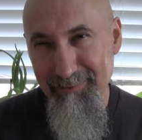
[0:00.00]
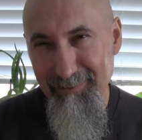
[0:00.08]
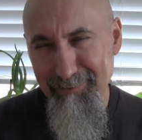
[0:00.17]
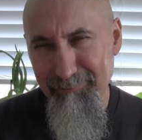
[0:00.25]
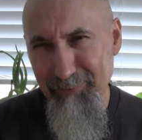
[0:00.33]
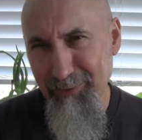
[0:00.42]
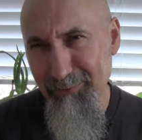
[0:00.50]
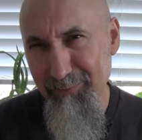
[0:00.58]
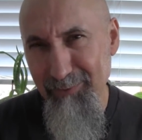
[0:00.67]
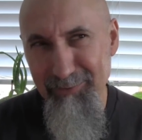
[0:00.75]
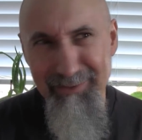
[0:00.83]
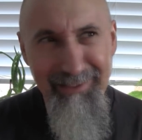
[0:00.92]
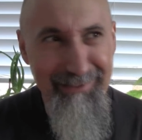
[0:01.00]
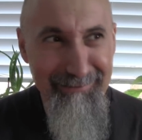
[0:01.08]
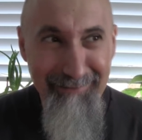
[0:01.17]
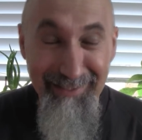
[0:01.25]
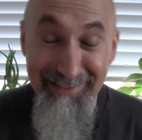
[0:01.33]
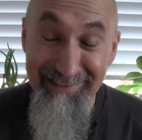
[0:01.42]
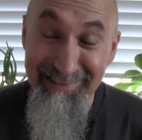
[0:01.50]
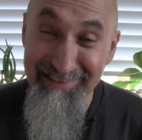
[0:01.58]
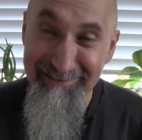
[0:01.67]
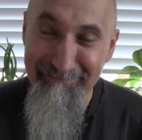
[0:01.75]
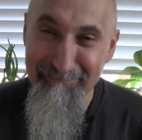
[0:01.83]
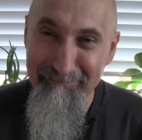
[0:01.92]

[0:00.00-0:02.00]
uh, you know, when I was like, I guess,